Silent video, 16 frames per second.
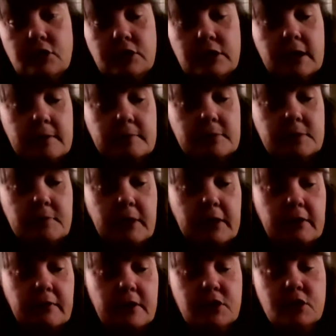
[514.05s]
Tim's
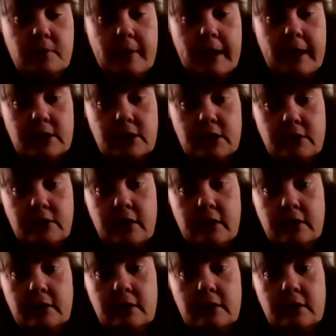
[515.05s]
beneficial
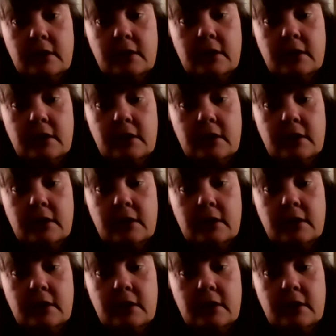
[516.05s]
bacteria